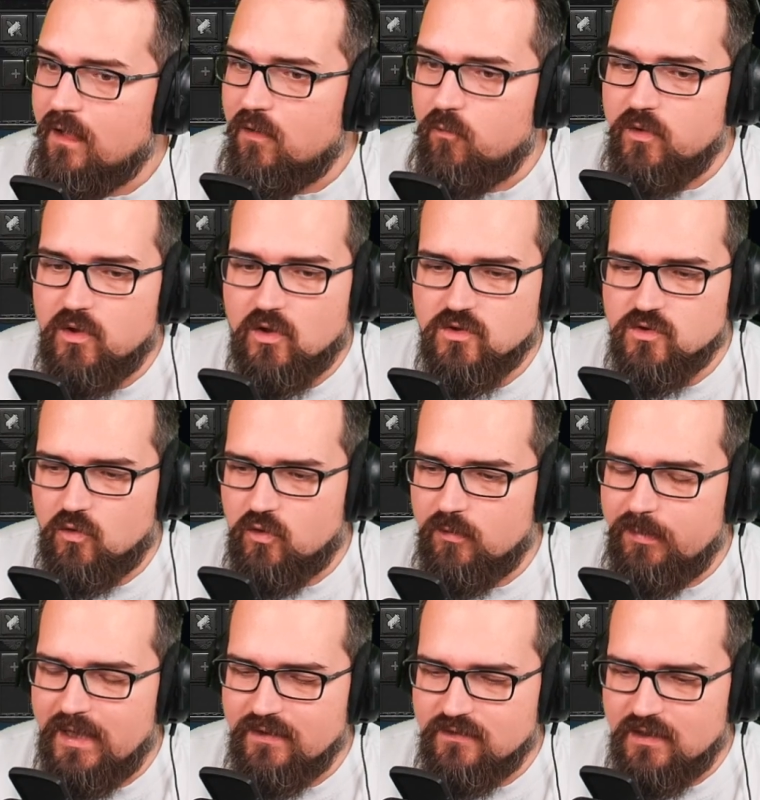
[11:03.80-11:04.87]
We not talk
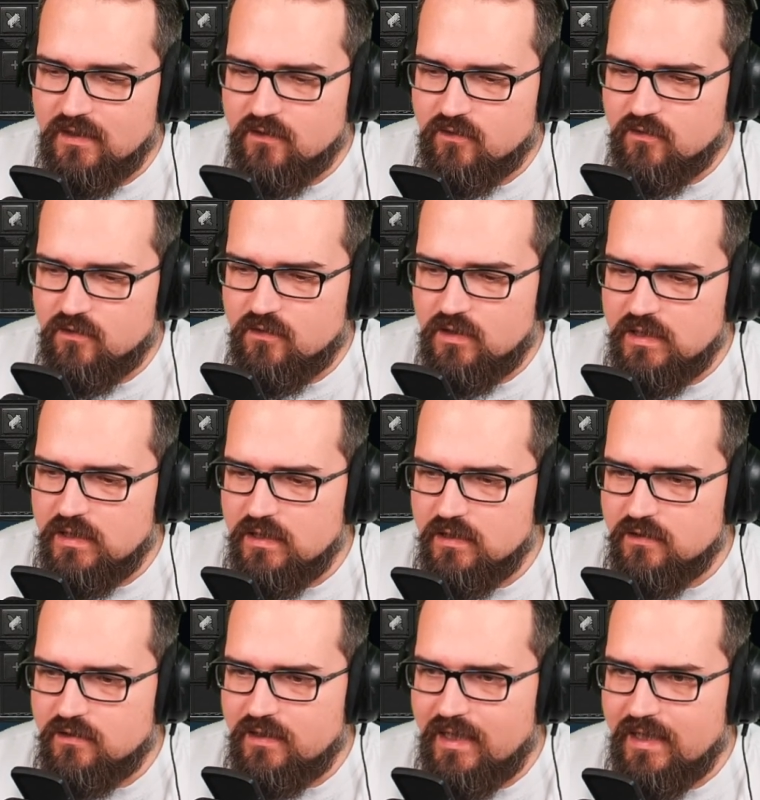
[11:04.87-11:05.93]
about that.
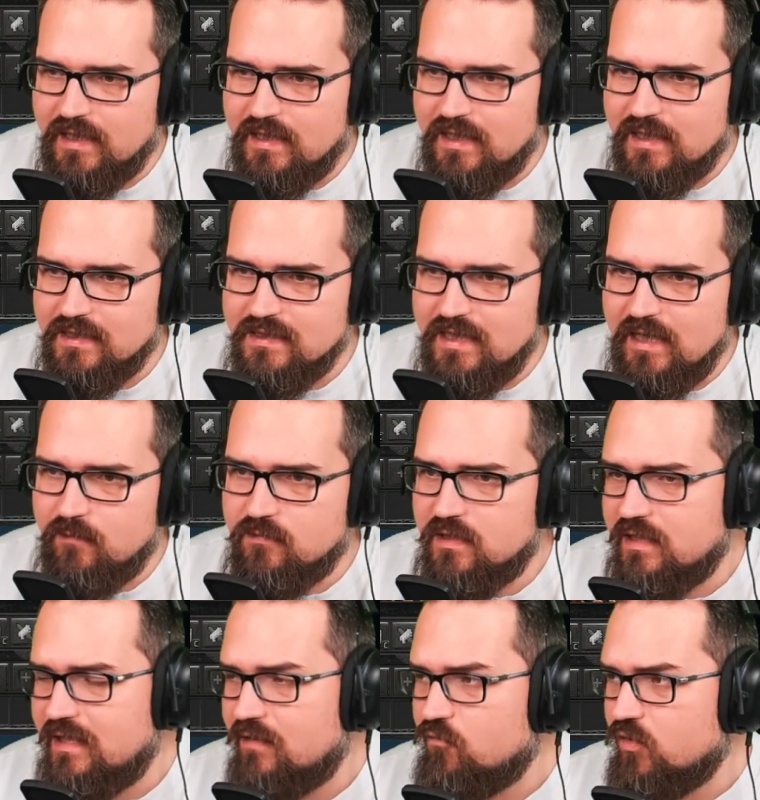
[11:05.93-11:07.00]
That game
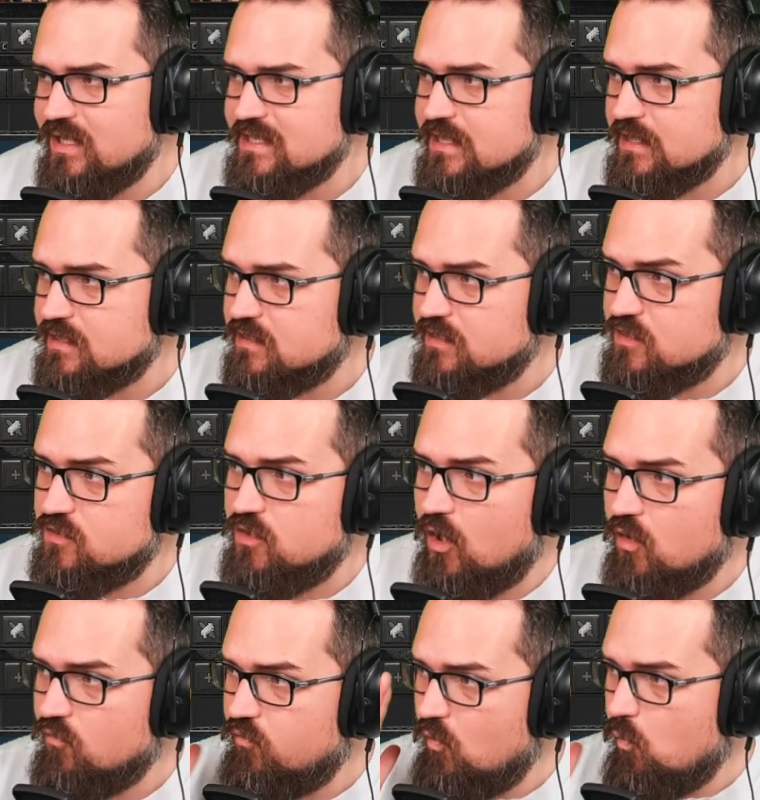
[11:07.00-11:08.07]
did never exist. It's
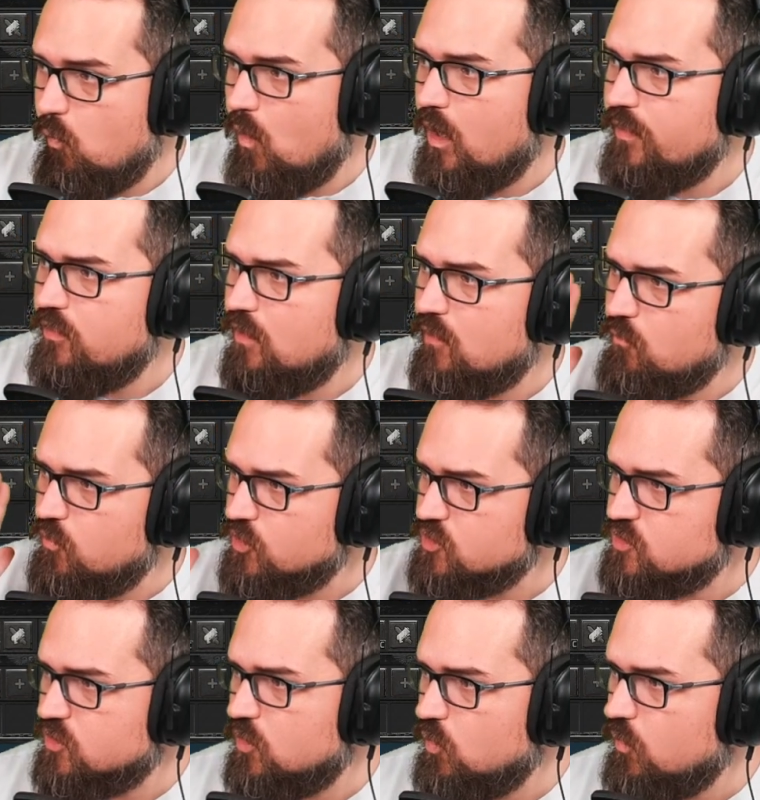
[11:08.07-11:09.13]
Dawn of War 1, Dawn of War
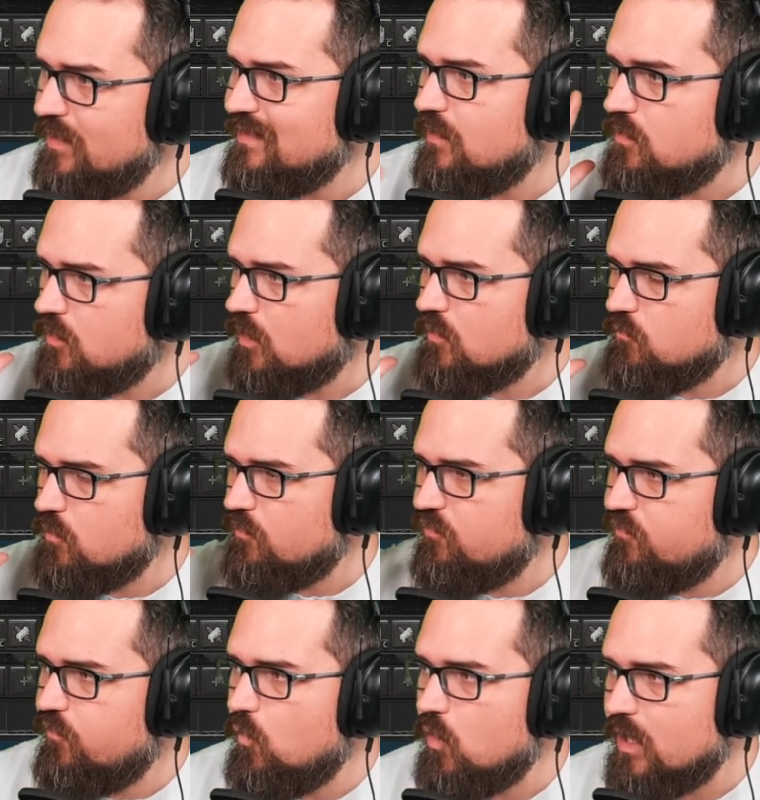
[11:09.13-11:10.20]
2, and then Dawn of War
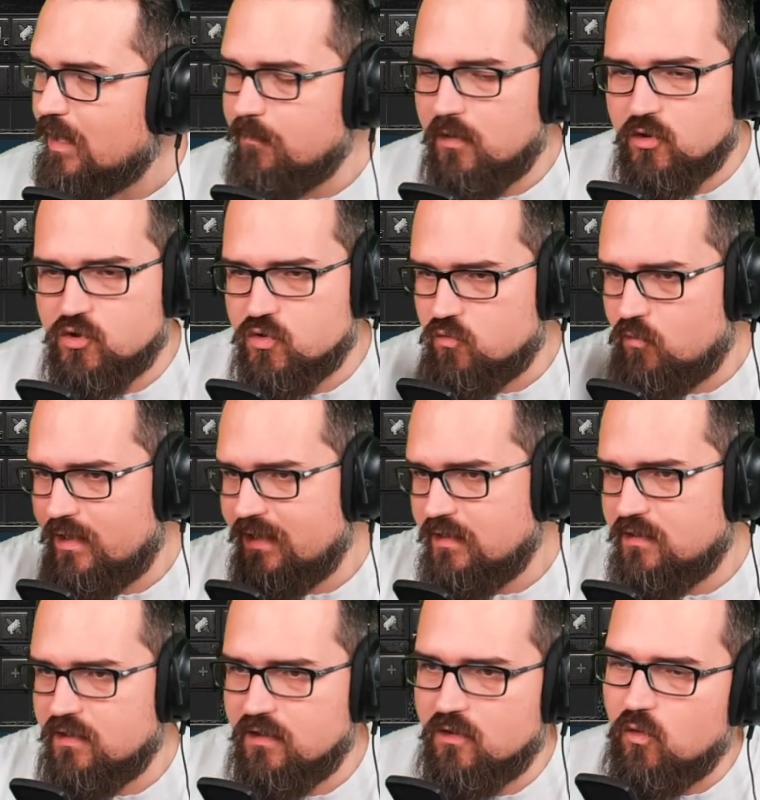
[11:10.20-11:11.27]
4. I'm not sure why they
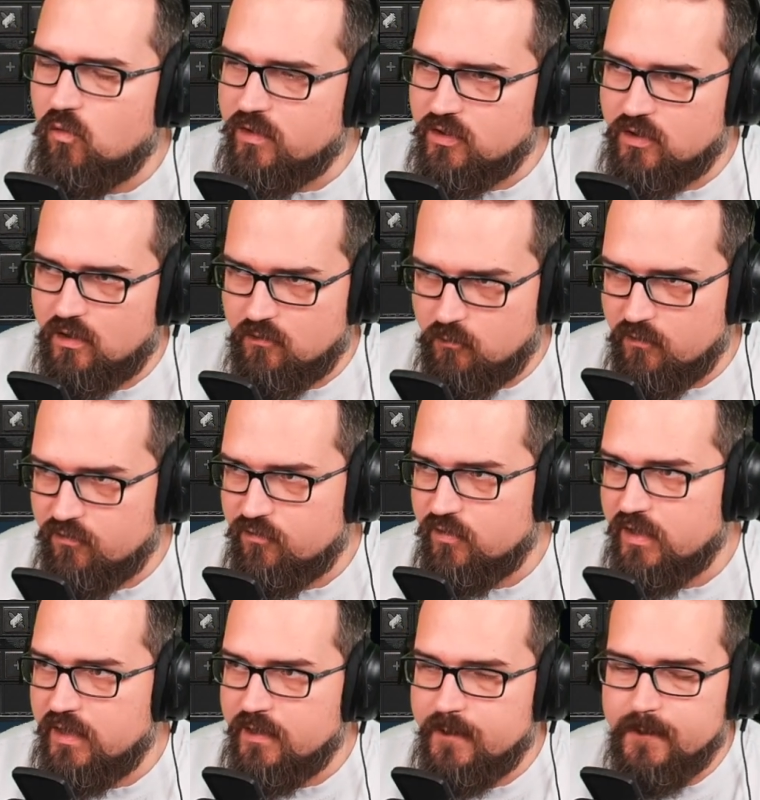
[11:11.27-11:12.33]
didn't call it Dawn of War
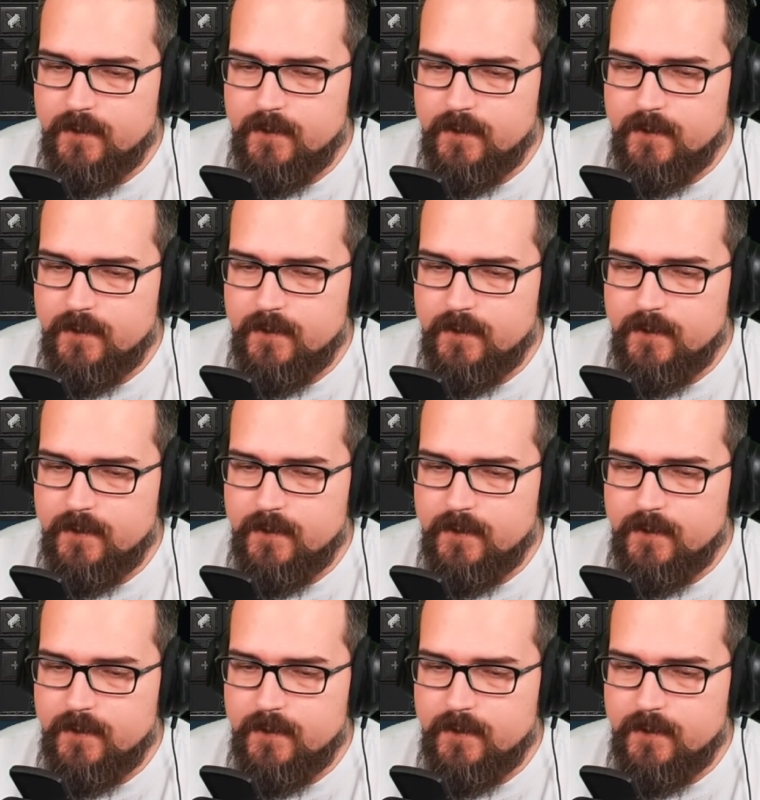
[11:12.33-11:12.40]
3.